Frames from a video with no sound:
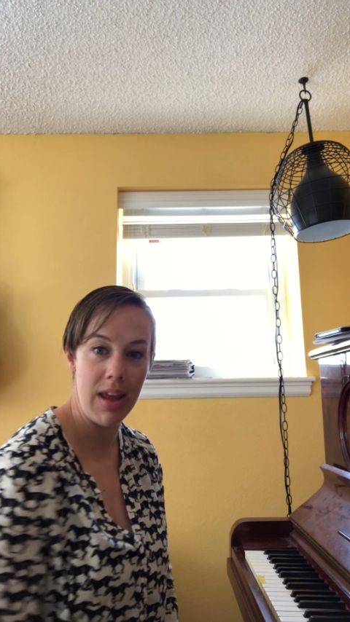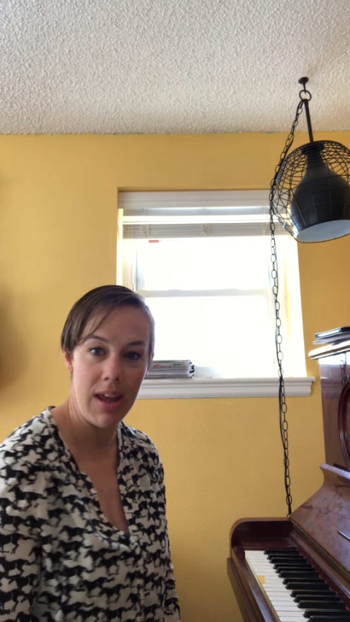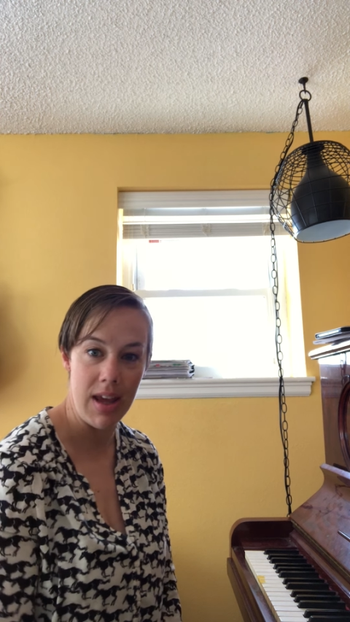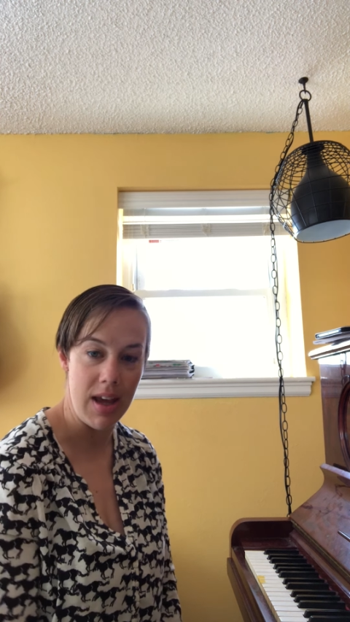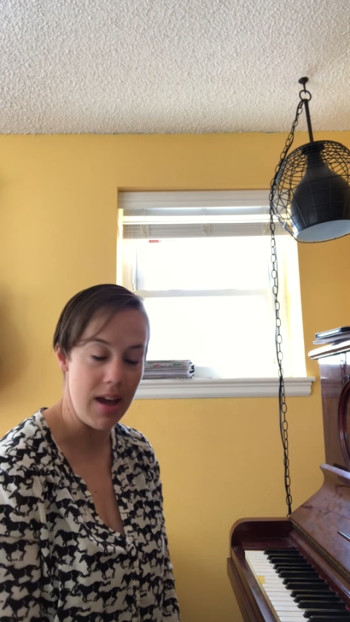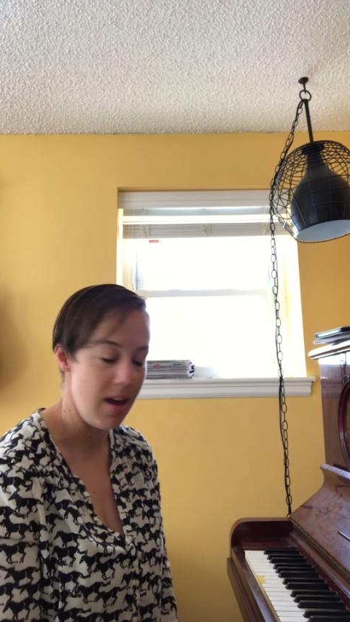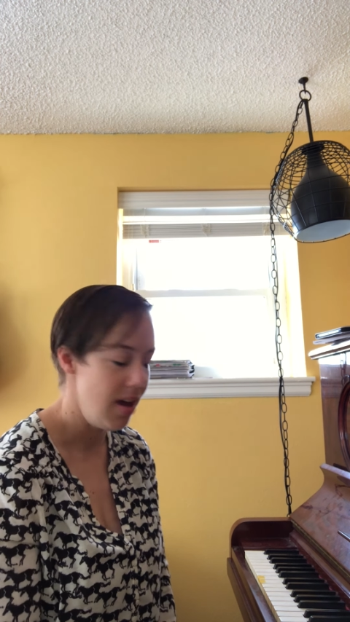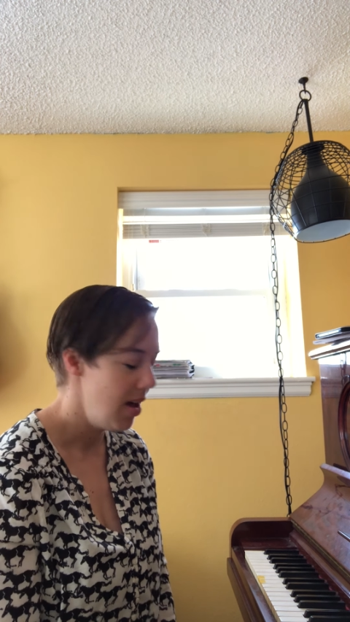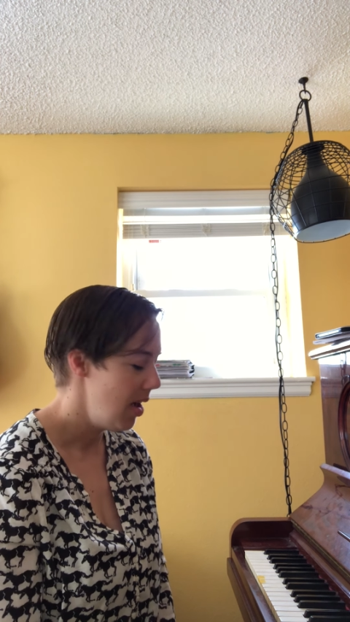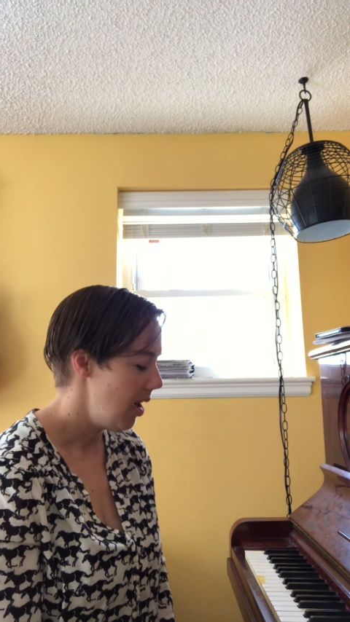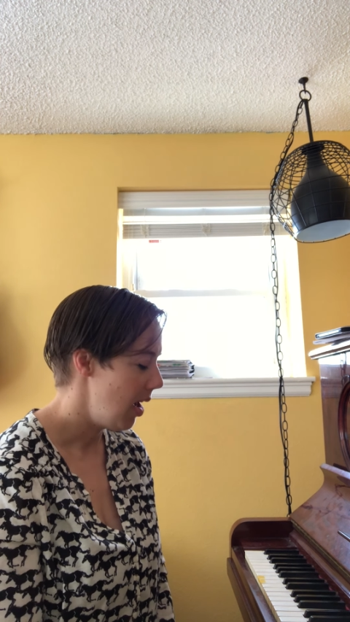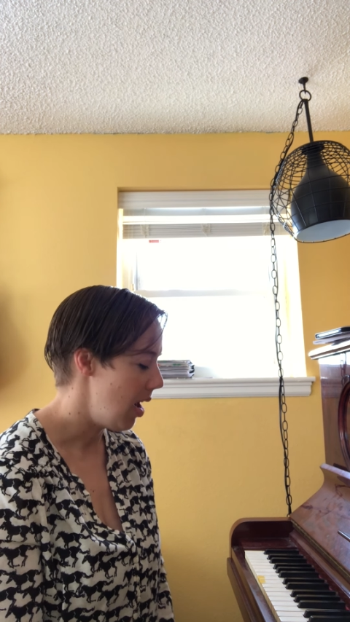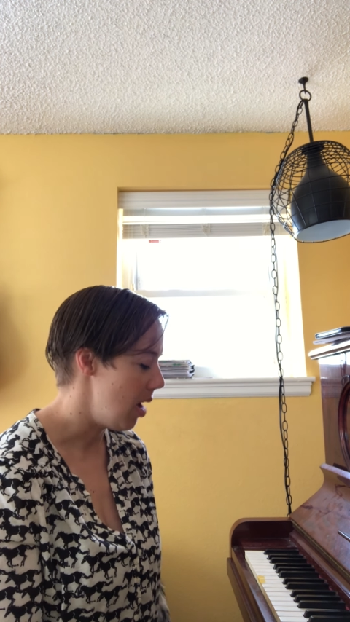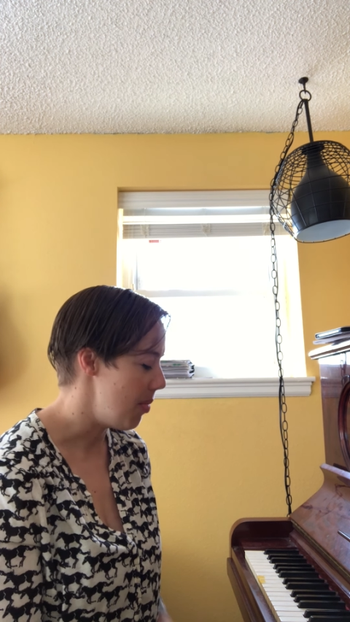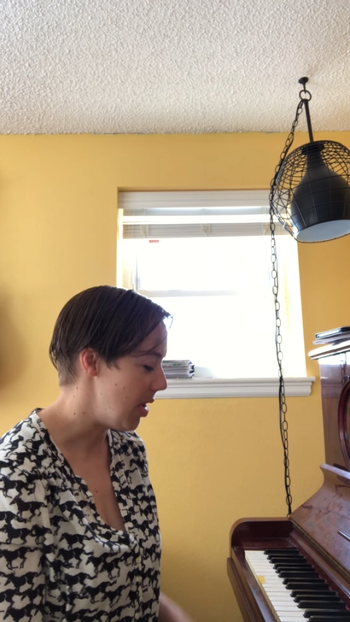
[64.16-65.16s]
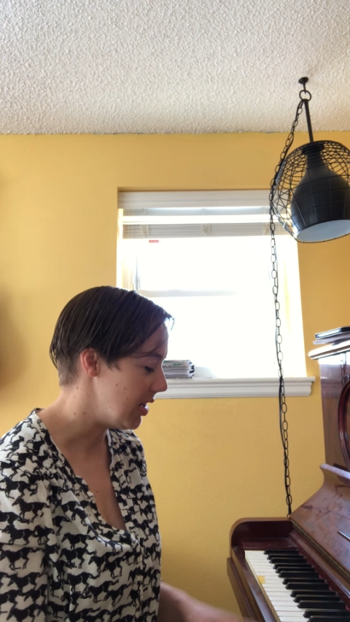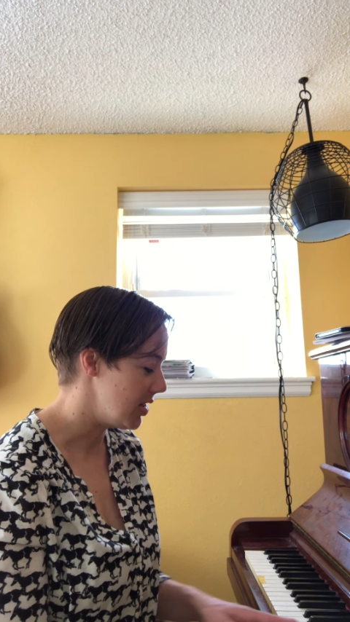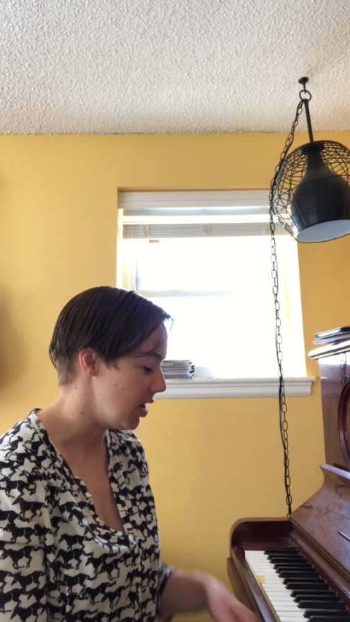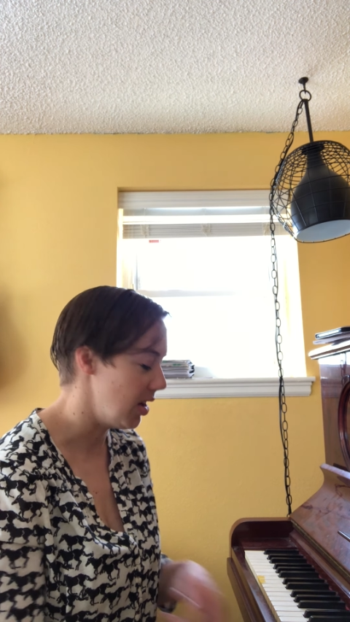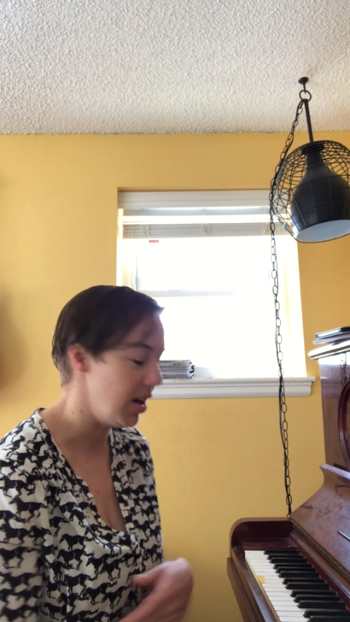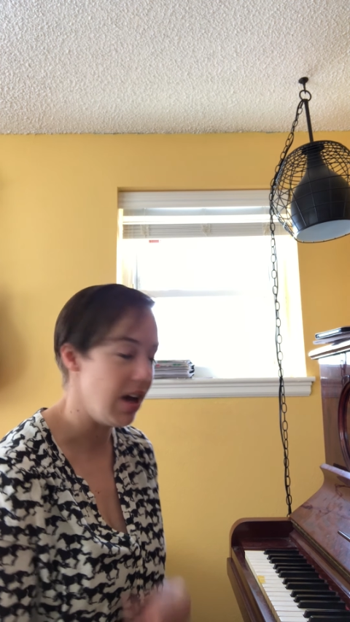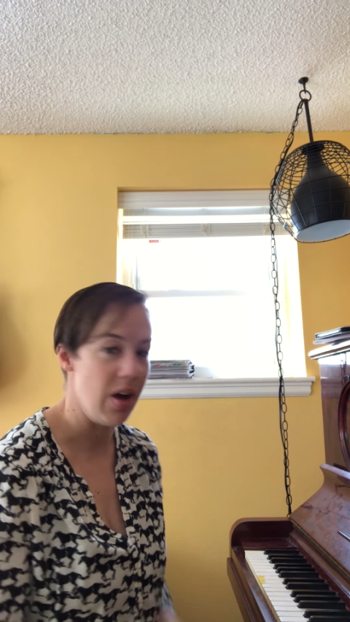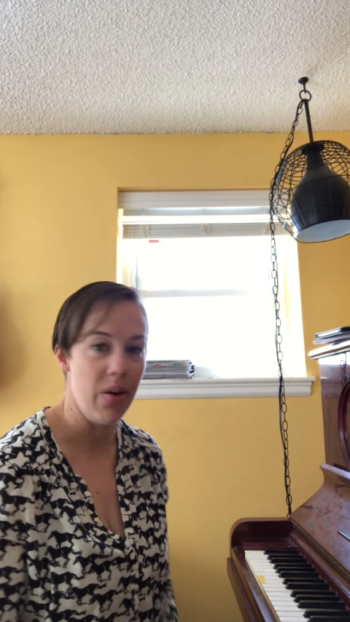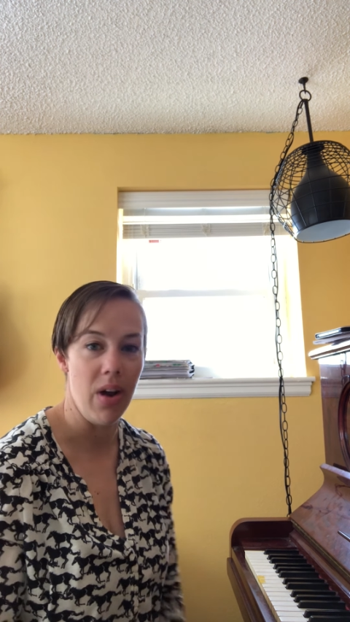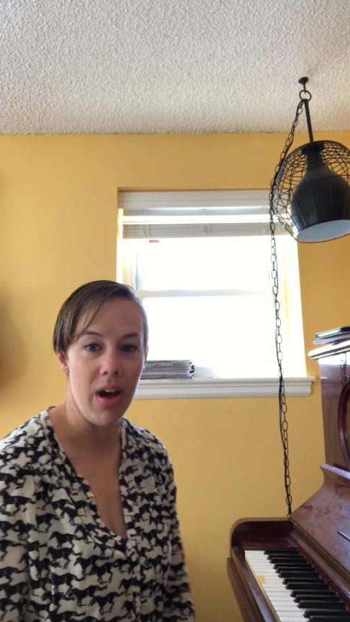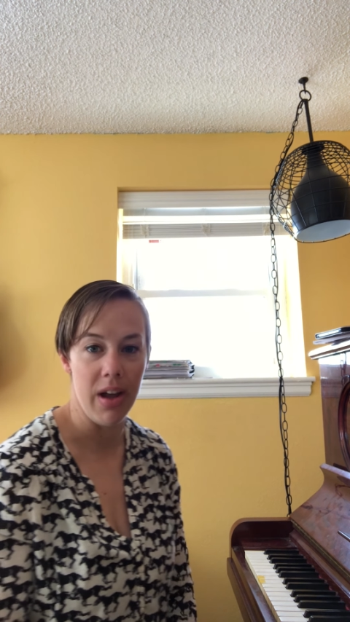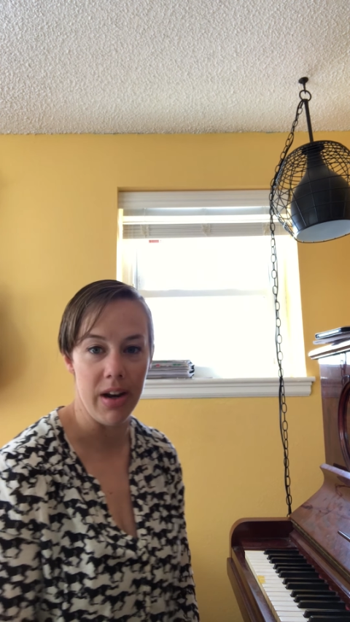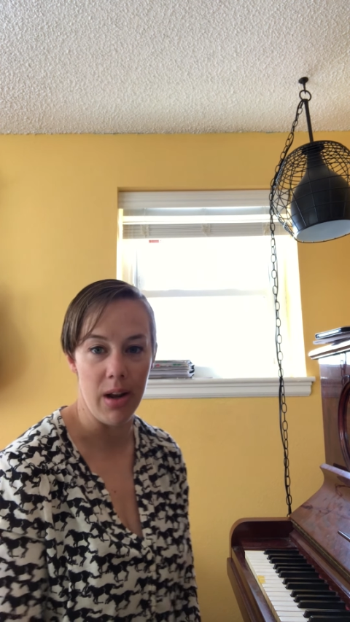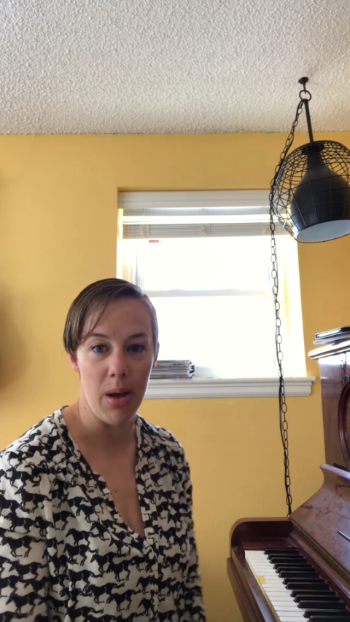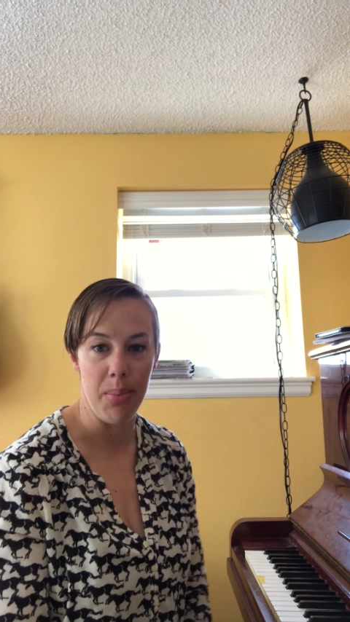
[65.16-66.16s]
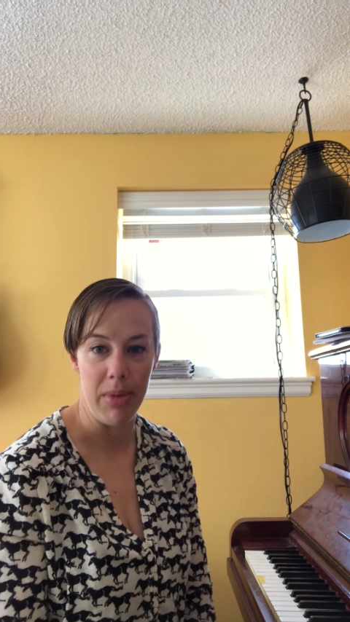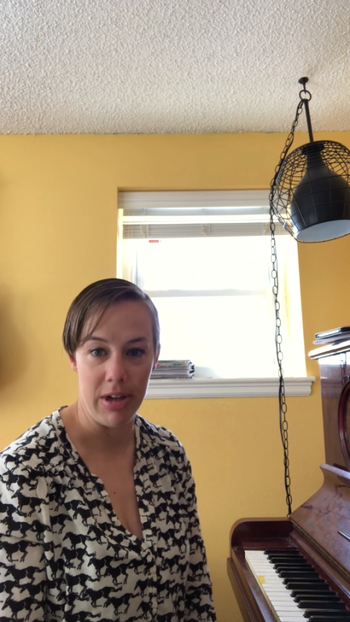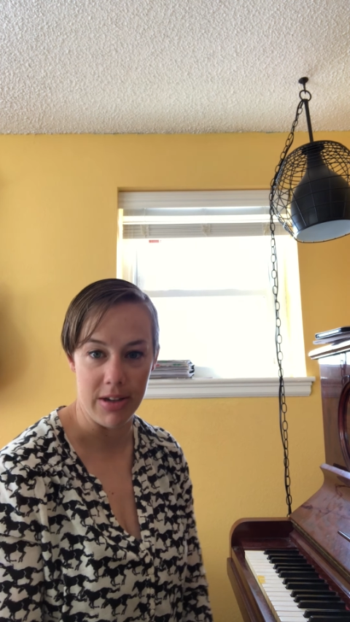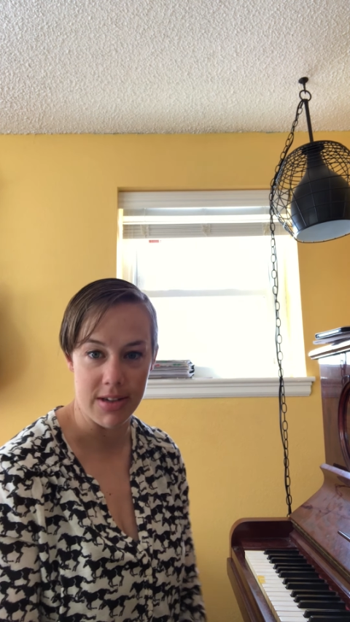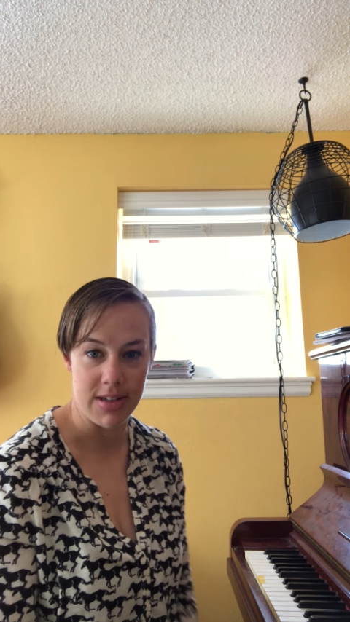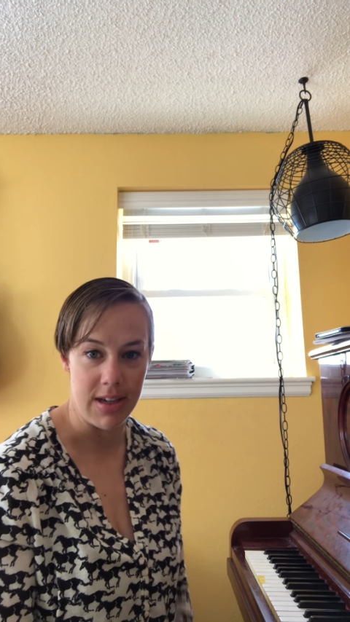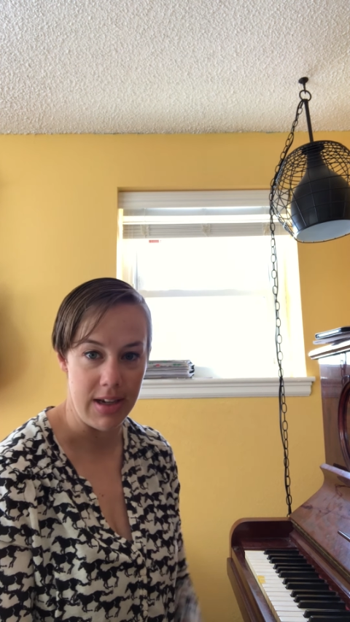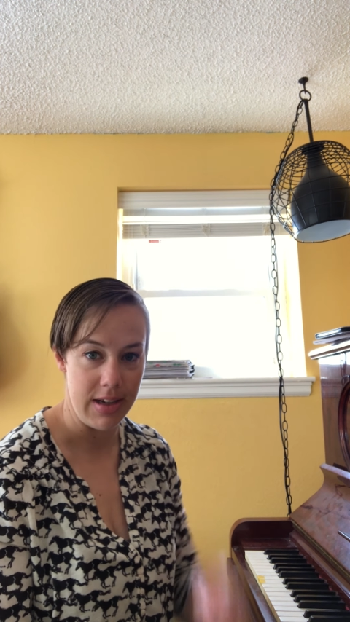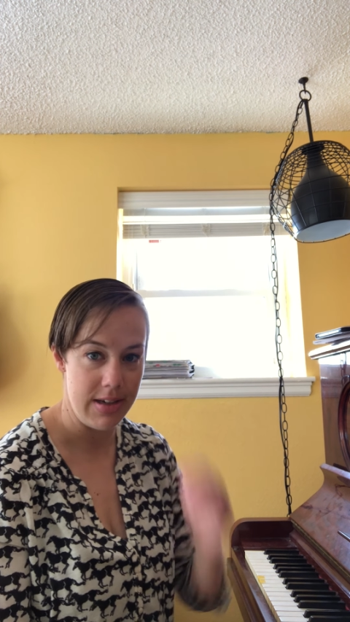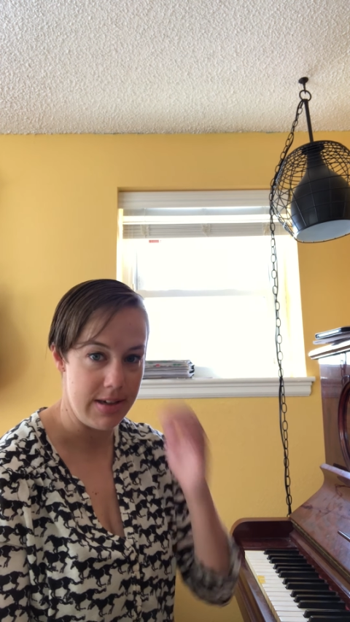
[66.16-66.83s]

E. I started out on a middle C